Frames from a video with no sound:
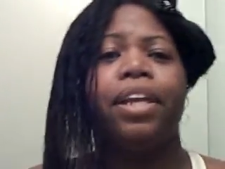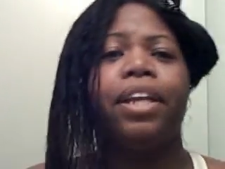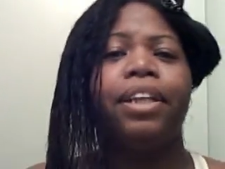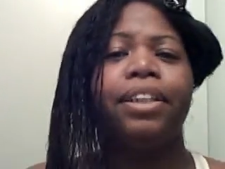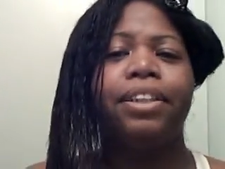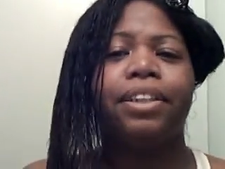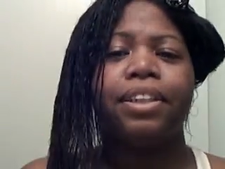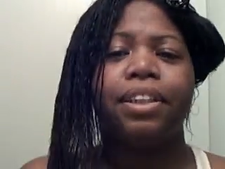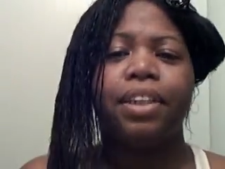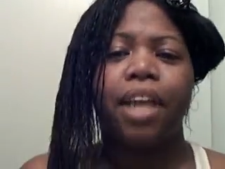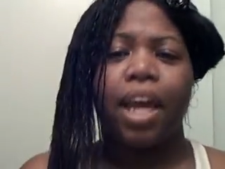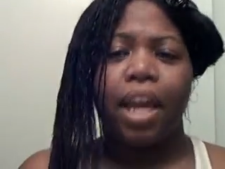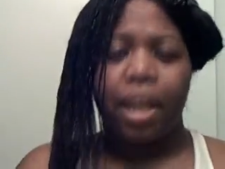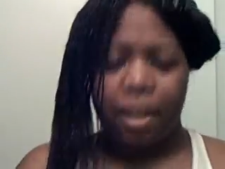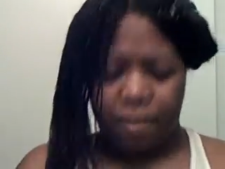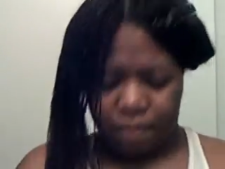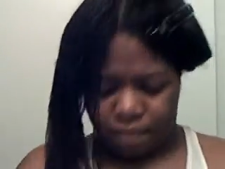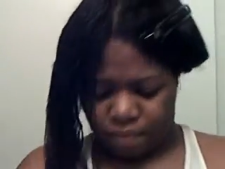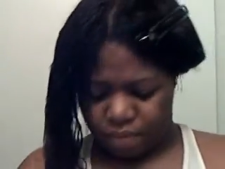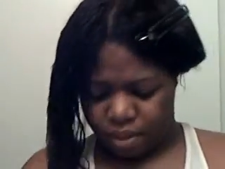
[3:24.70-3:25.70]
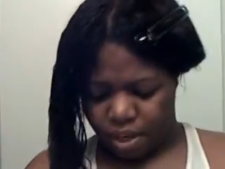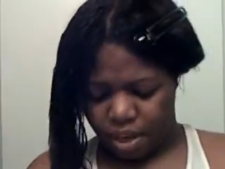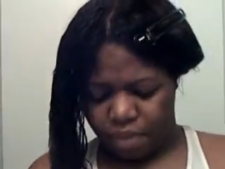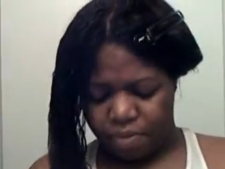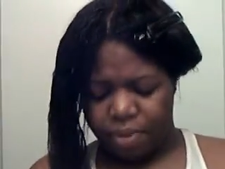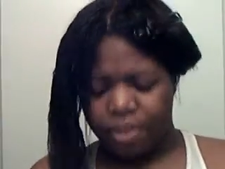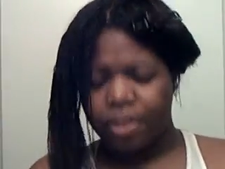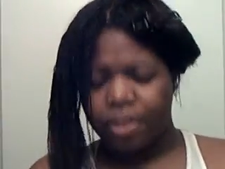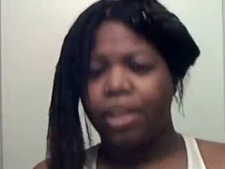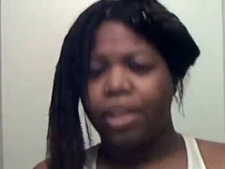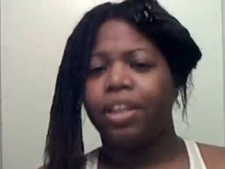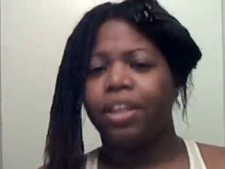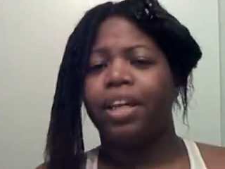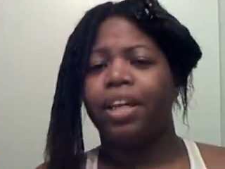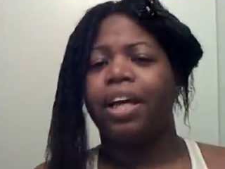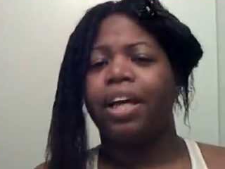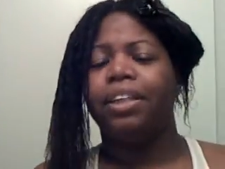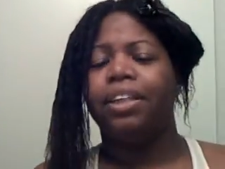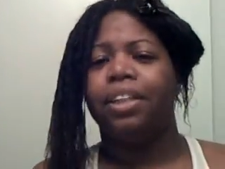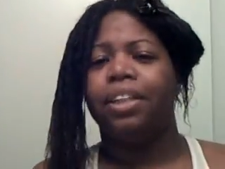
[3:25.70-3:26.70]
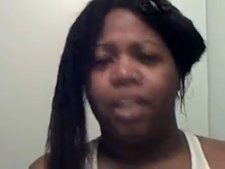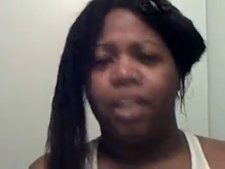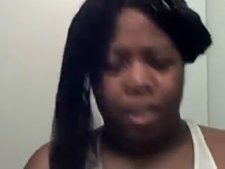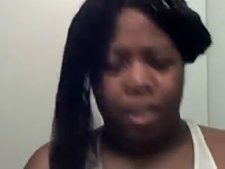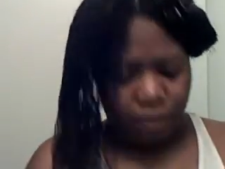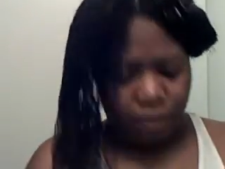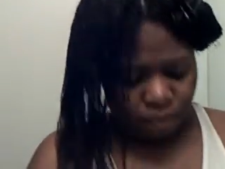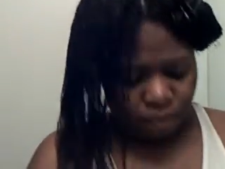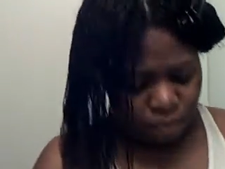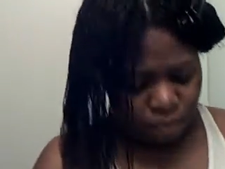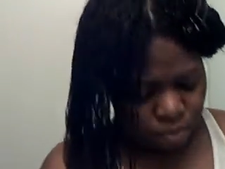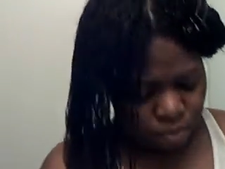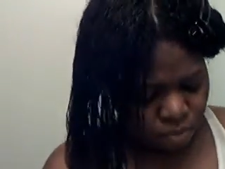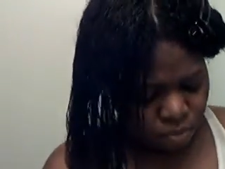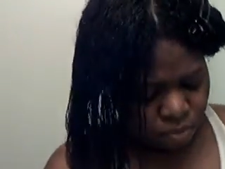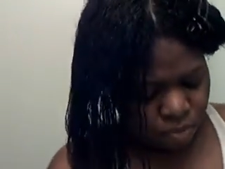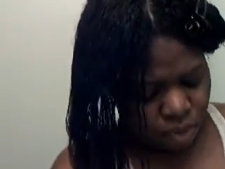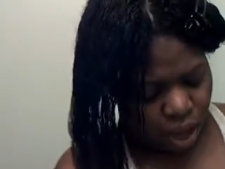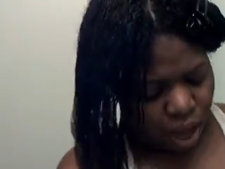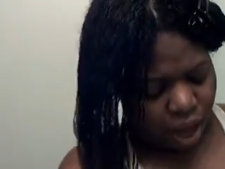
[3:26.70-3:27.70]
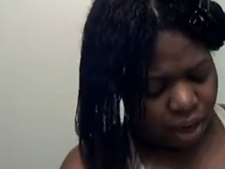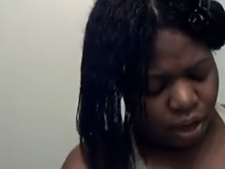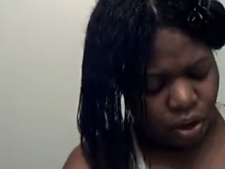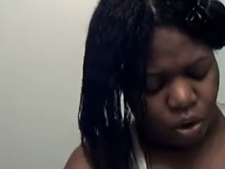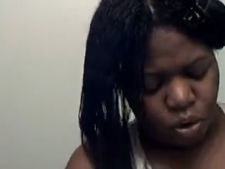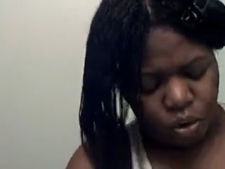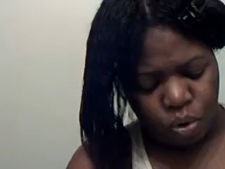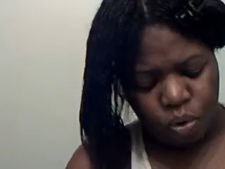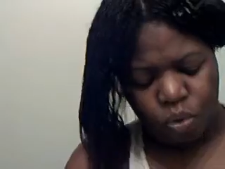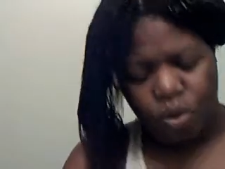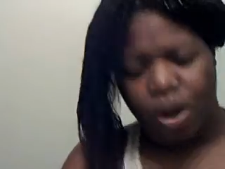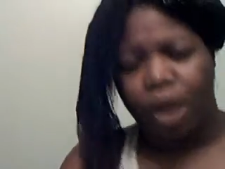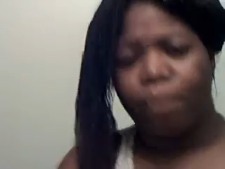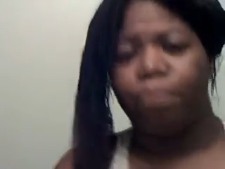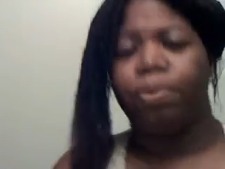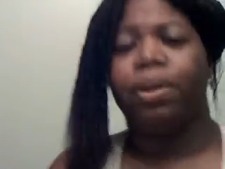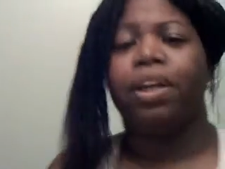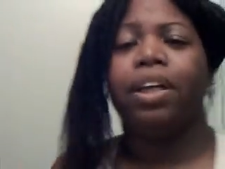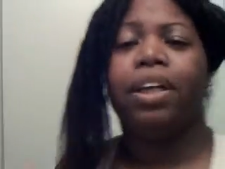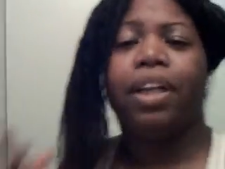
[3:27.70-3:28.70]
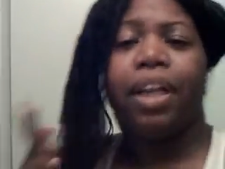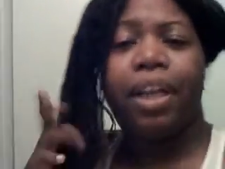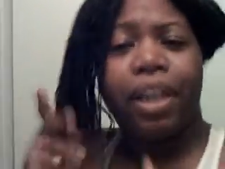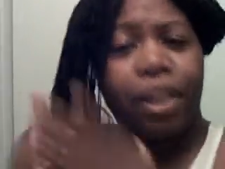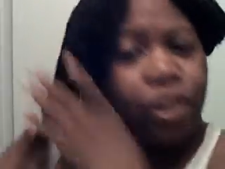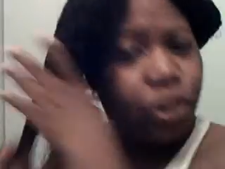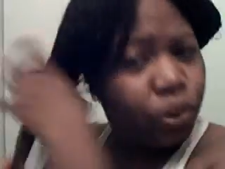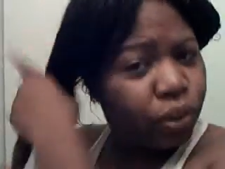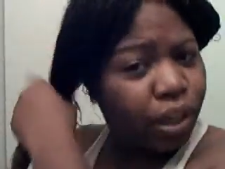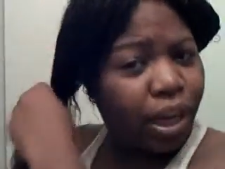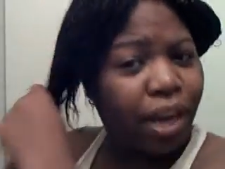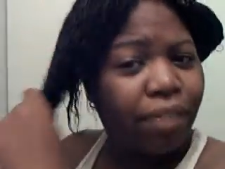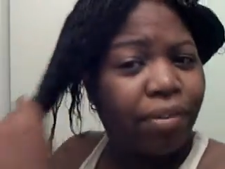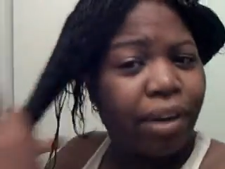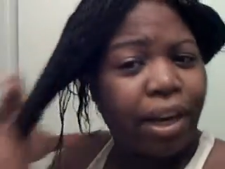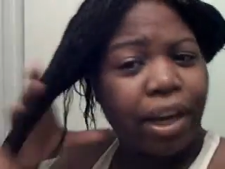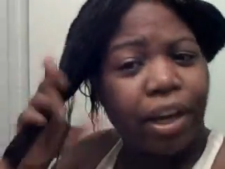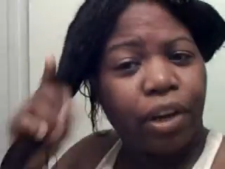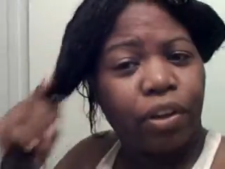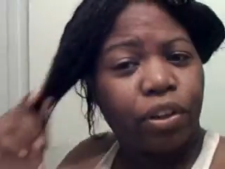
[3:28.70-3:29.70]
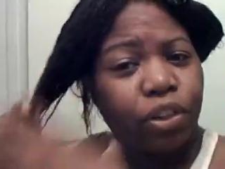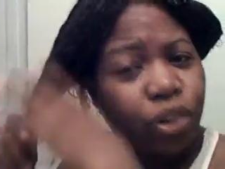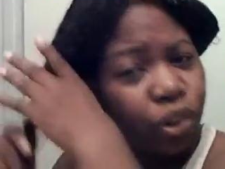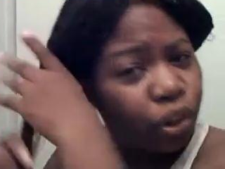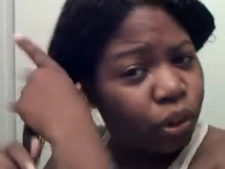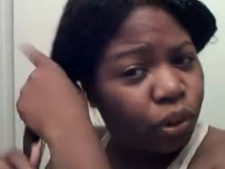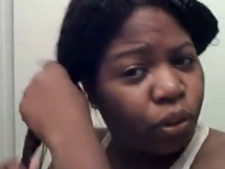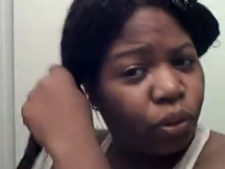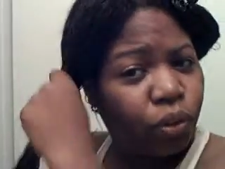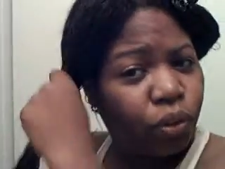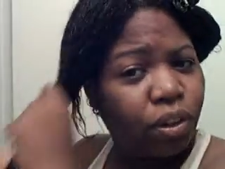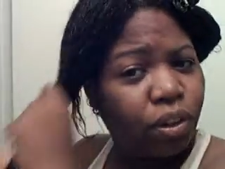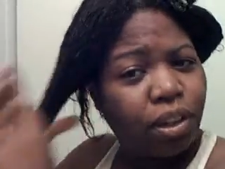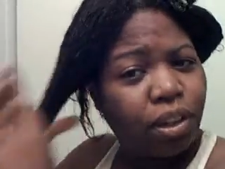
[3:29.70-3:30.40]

when I finish today, everything that I did, I put in an entry. I have a hair